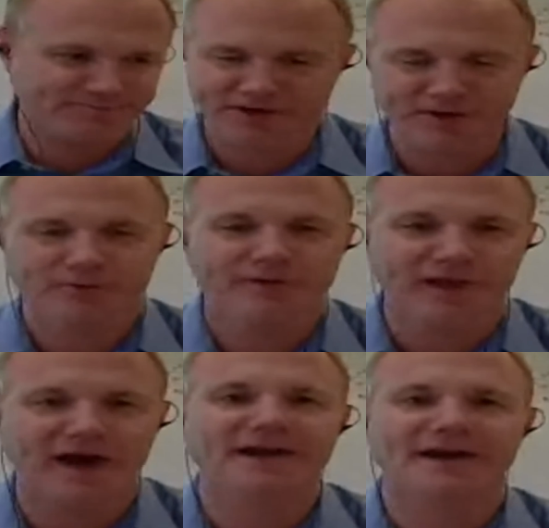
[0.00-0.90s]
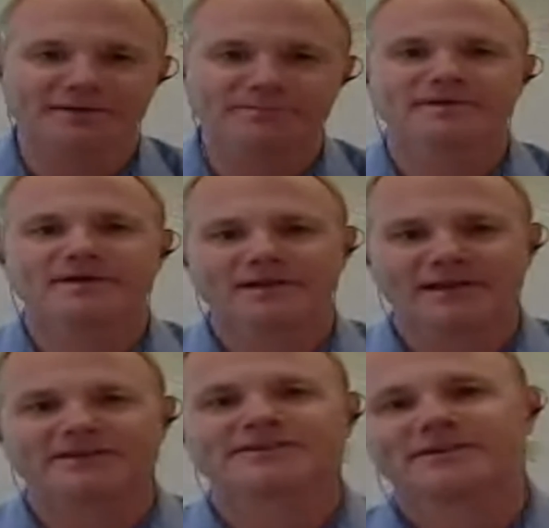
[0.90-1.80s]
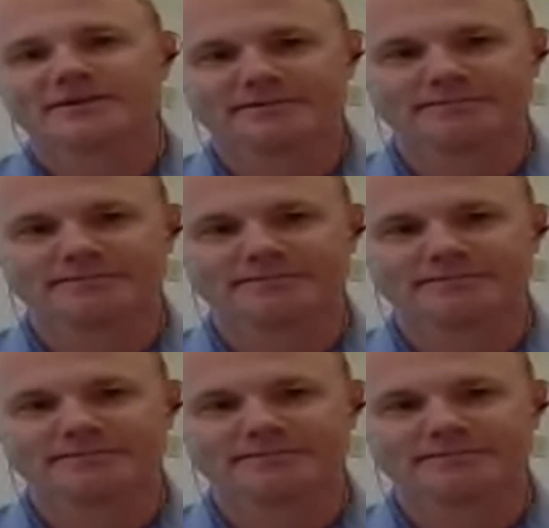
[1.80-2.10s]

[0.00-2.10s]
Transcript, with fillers: you know, line item list.